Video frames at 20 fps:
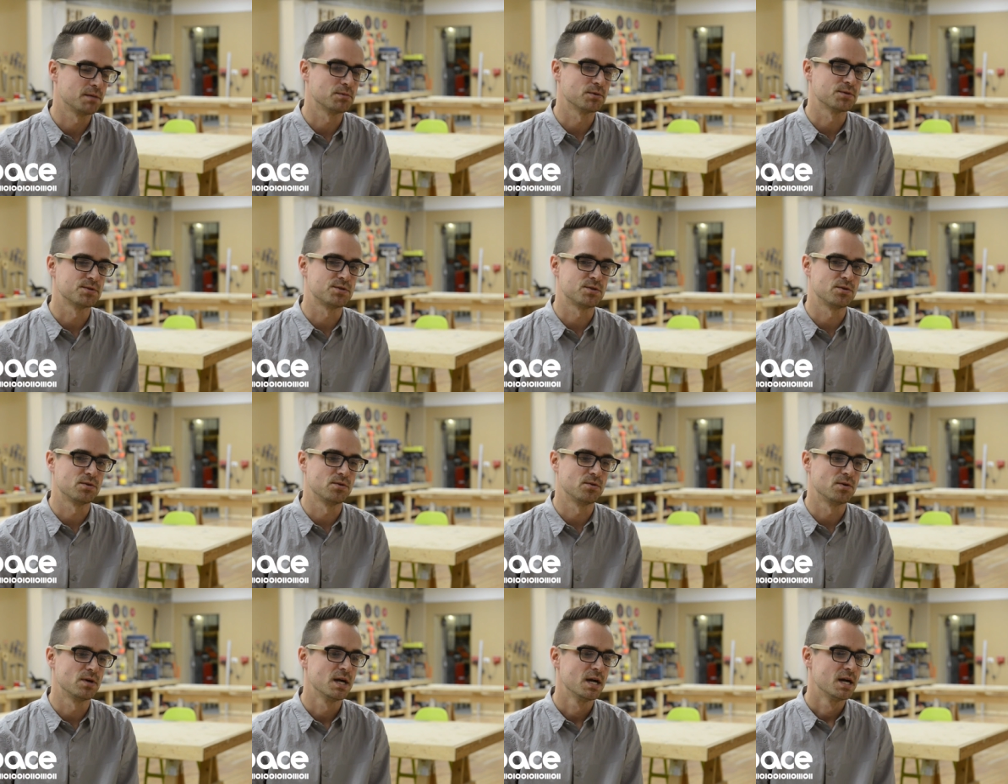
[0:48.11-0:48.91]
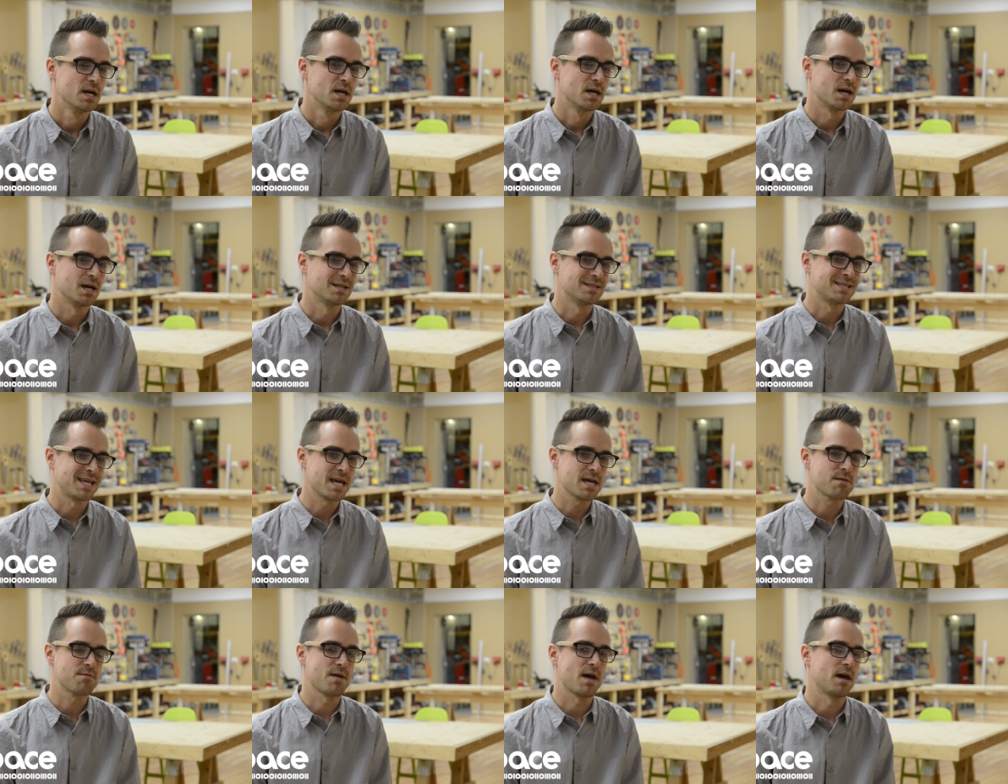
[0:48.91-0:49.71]
able to uh,
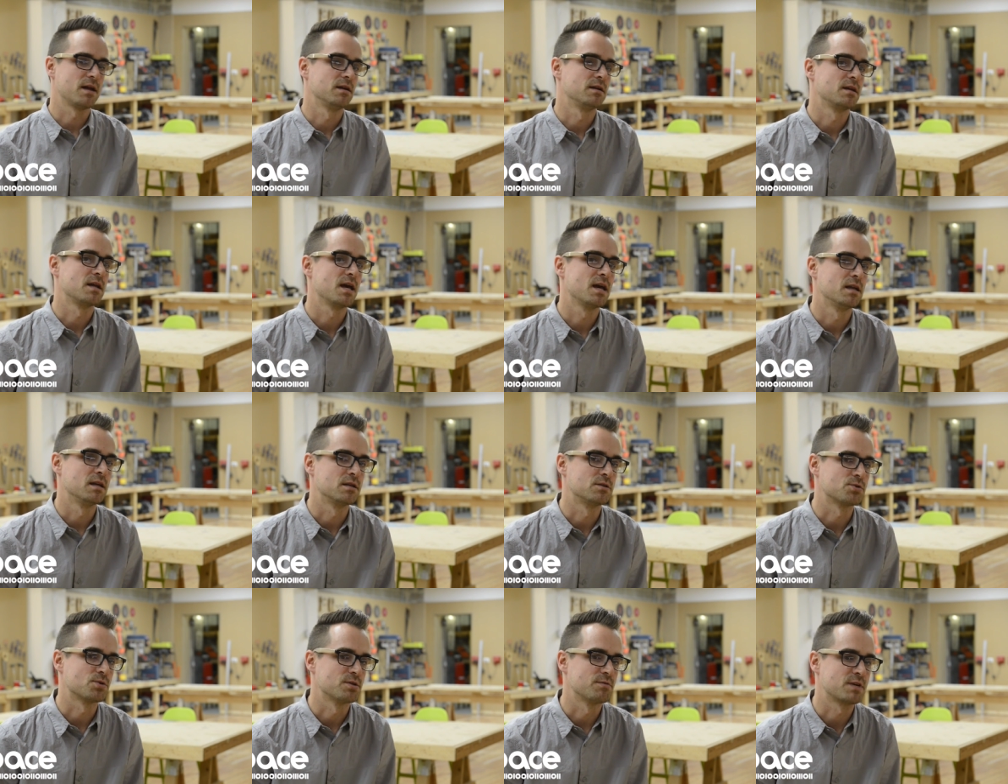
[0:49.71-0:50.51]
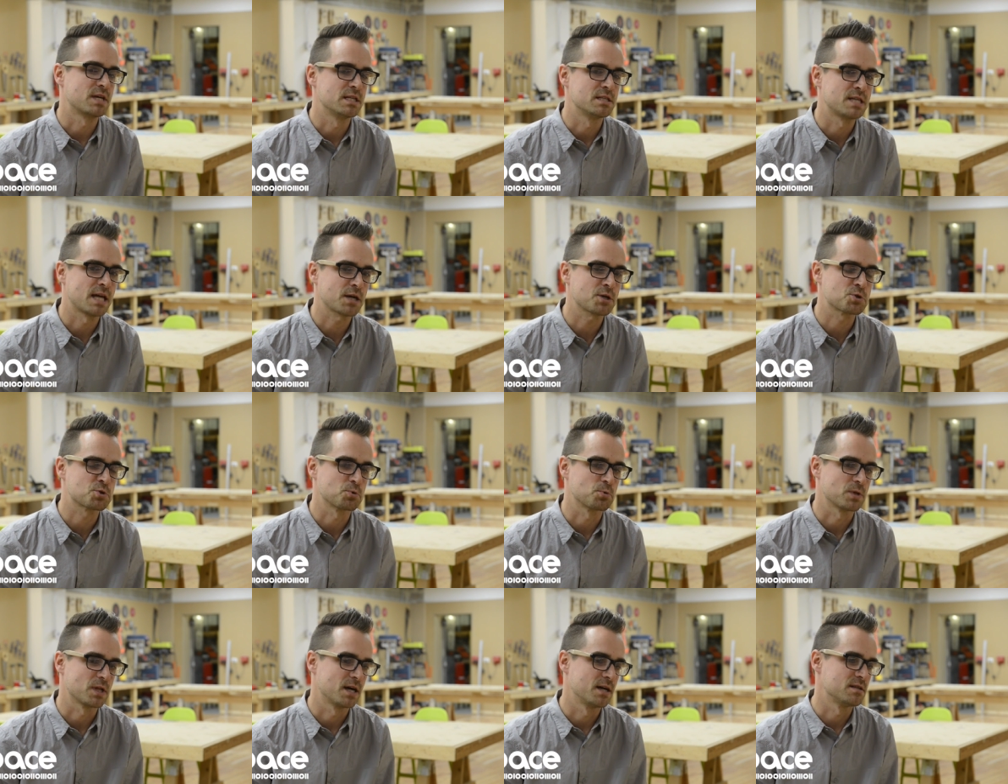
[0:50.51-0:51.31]
take that and, and sort of
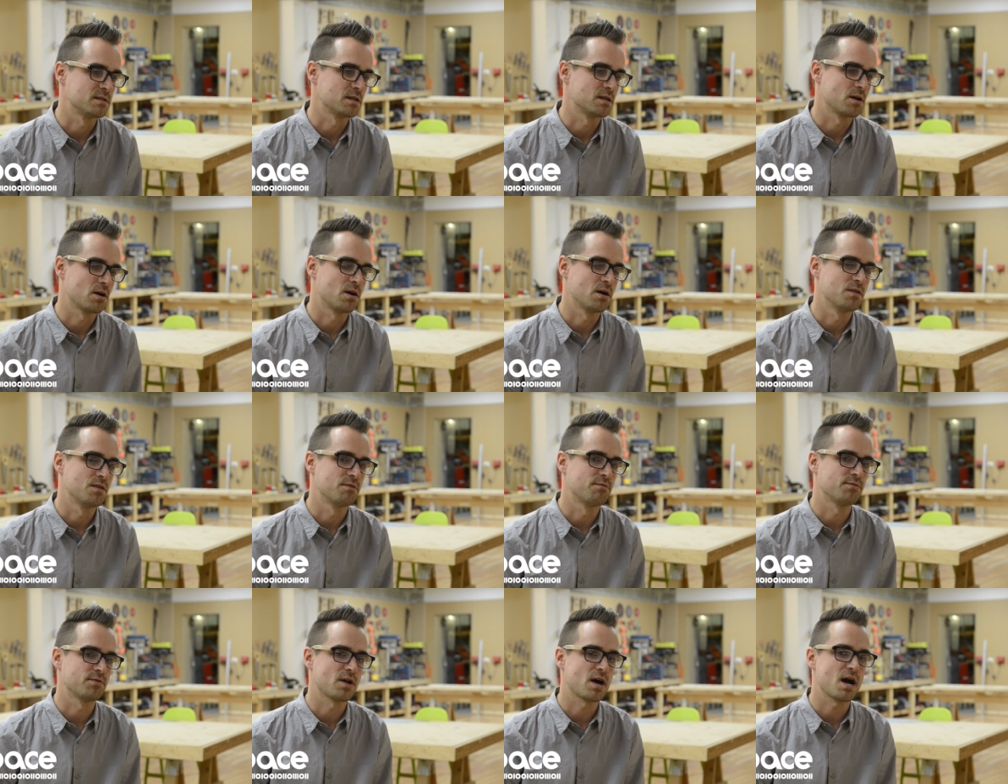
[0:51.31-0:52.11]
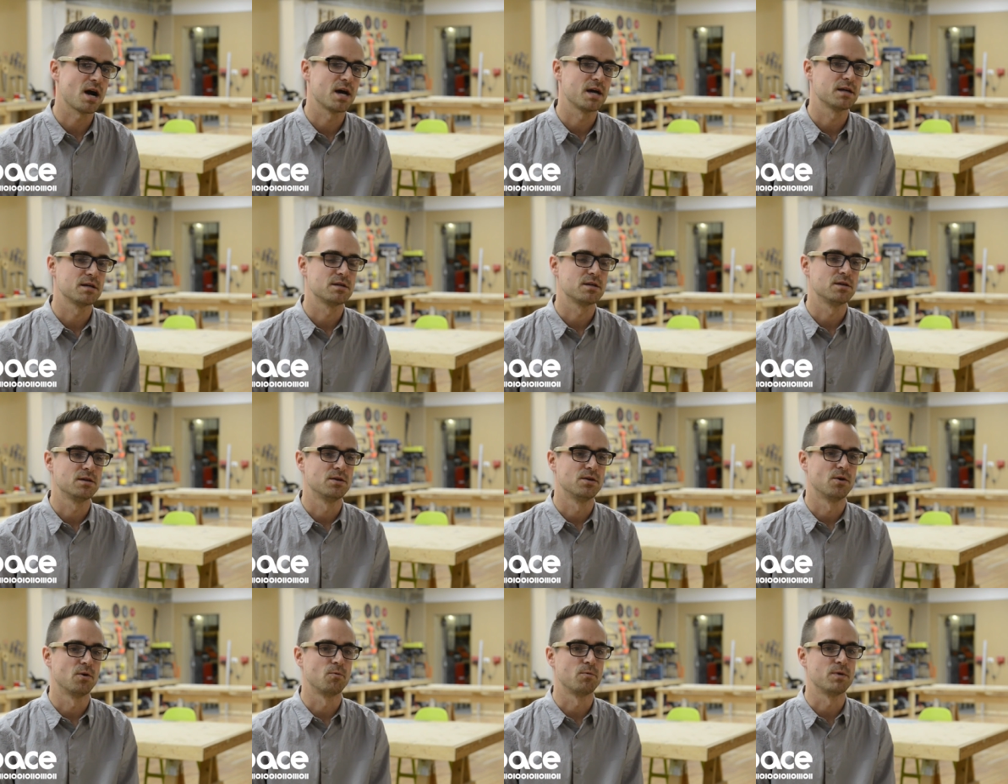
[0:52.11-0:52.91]
contextualize it on the fly.
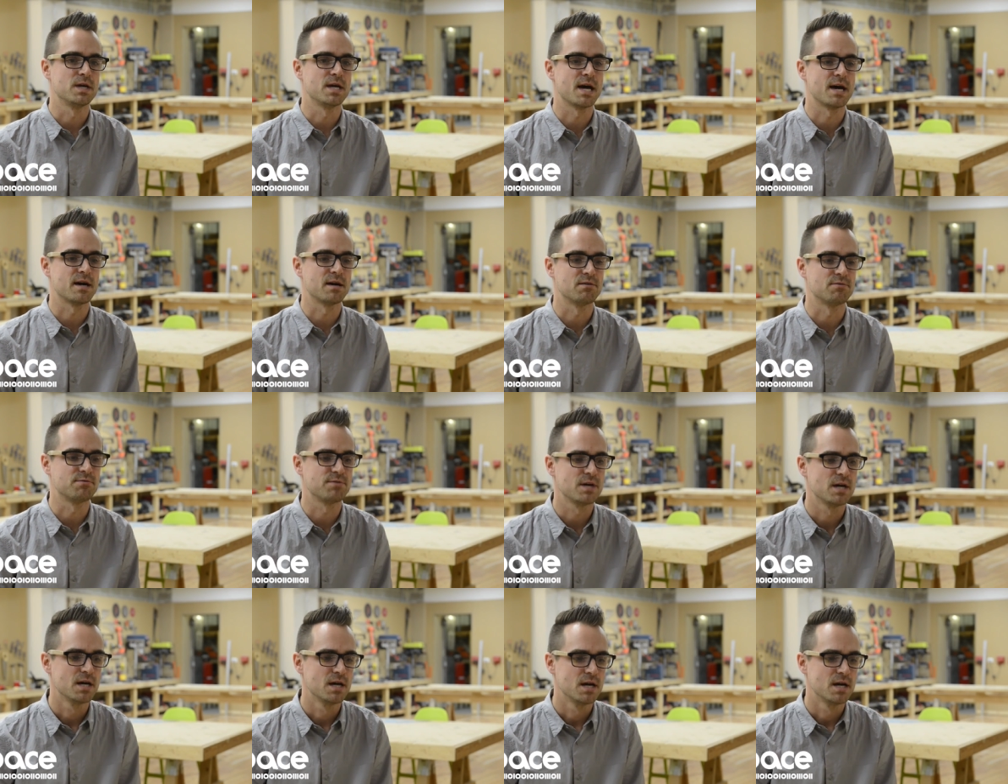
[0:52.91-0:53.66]
You know, we have